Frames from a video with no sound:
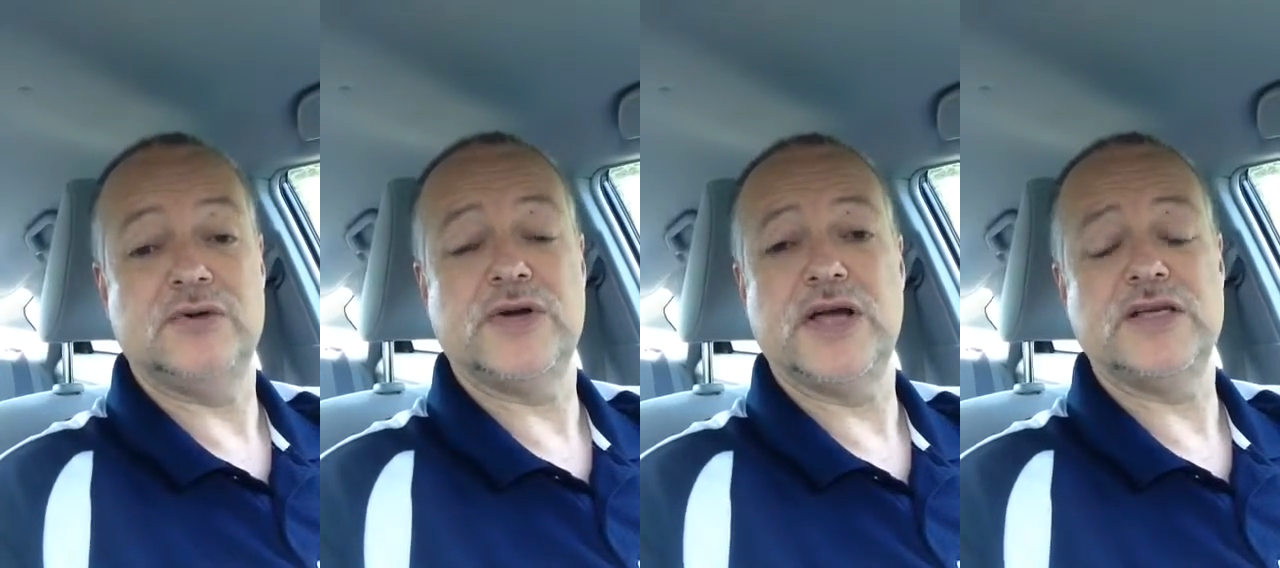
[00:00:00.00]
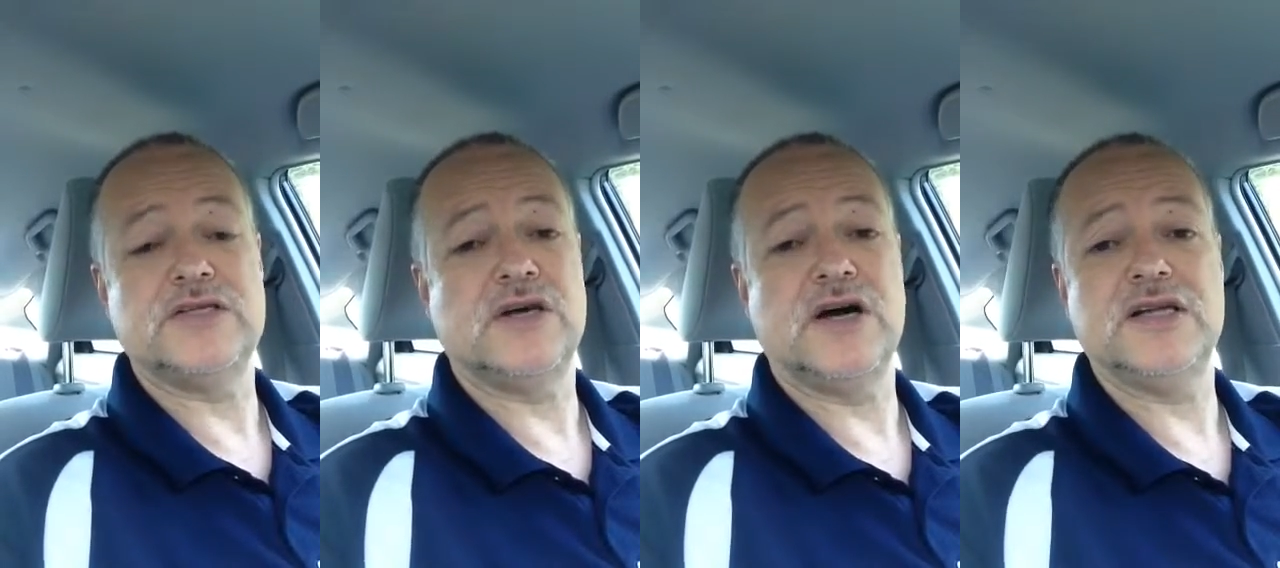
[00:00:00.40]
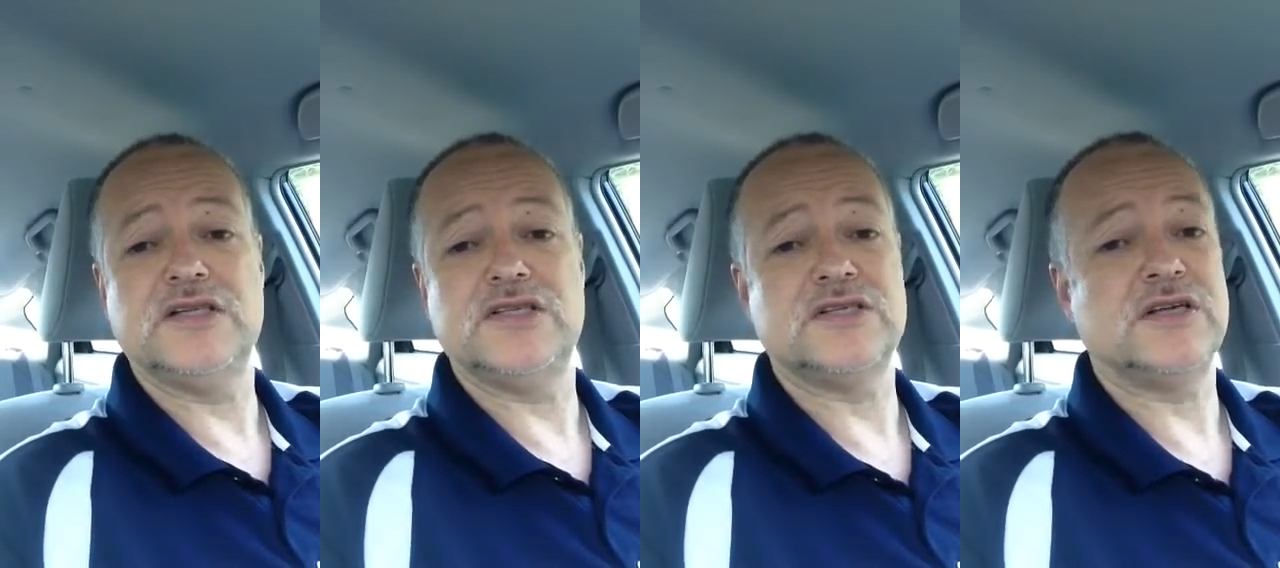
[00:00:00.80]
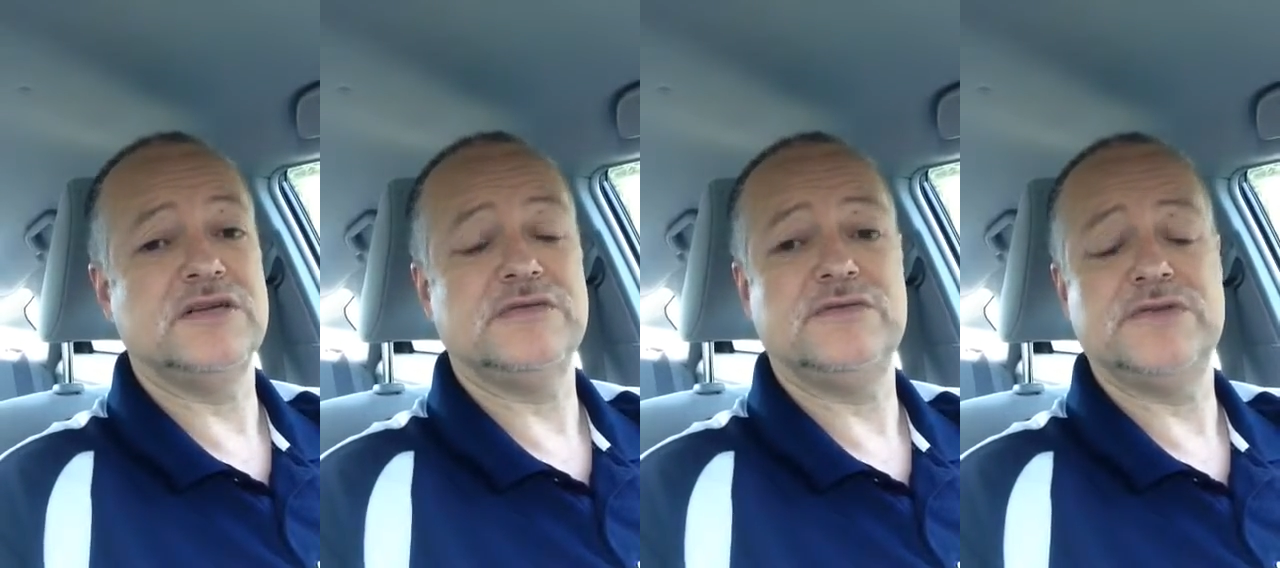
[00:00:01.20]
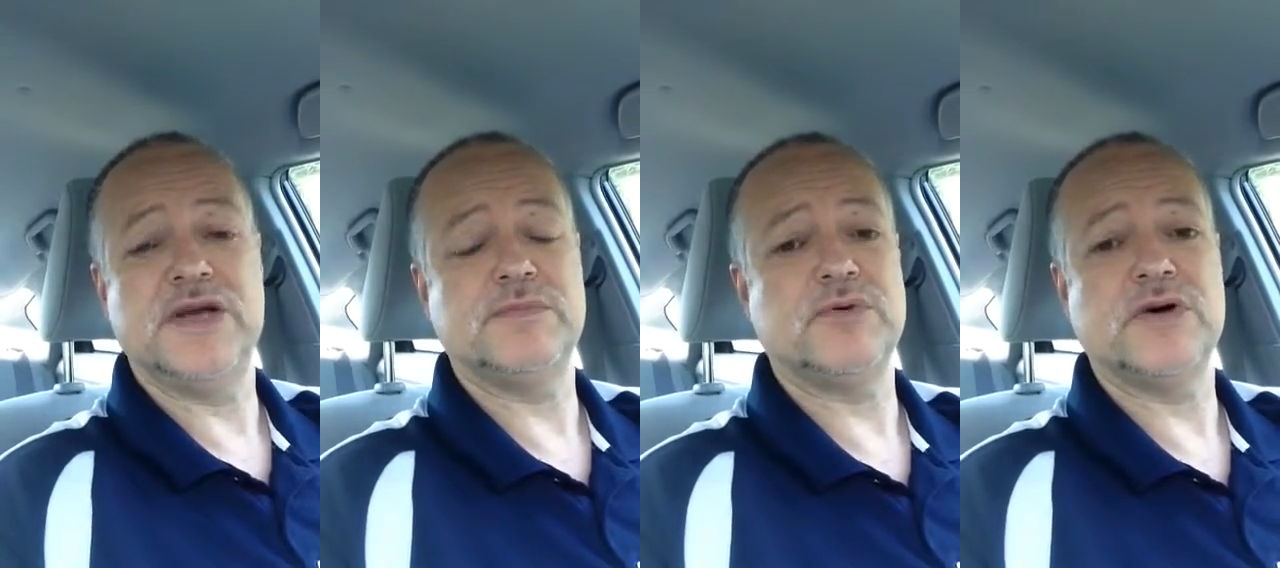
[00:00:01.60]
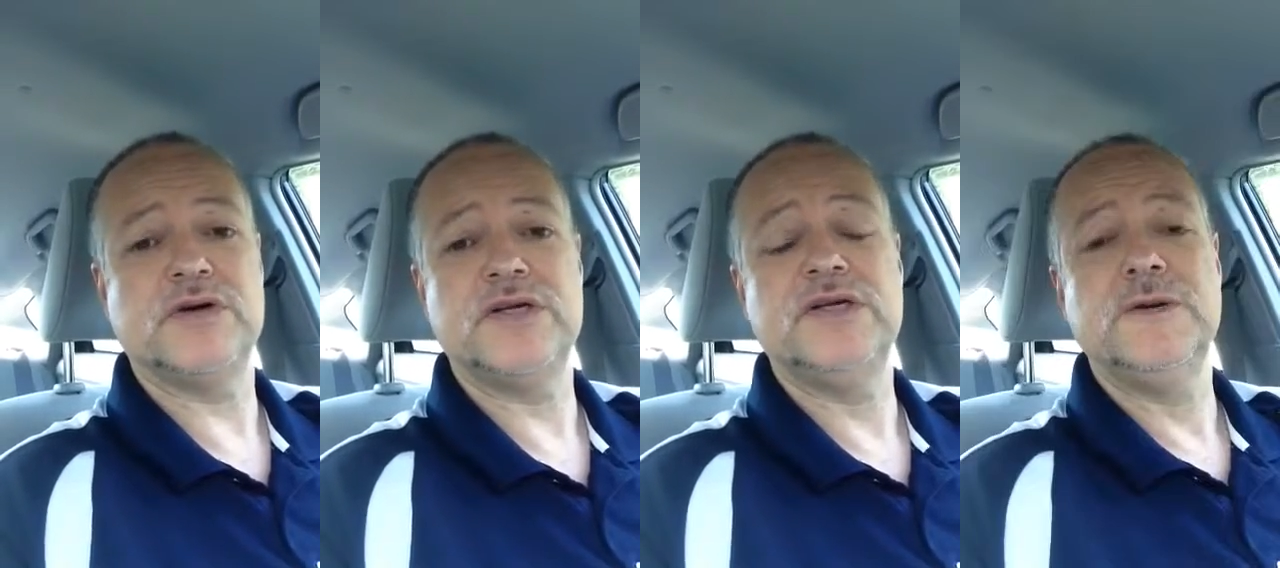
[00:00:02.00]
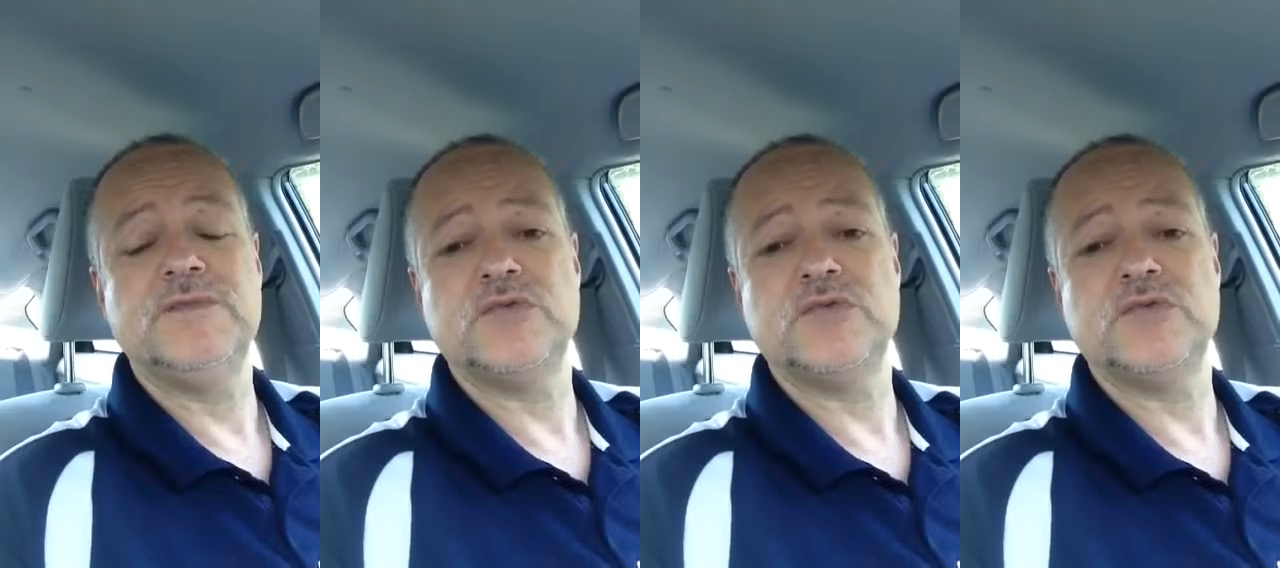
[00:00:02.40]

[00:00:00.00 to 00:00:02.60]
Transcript: Okay, it's just a temporary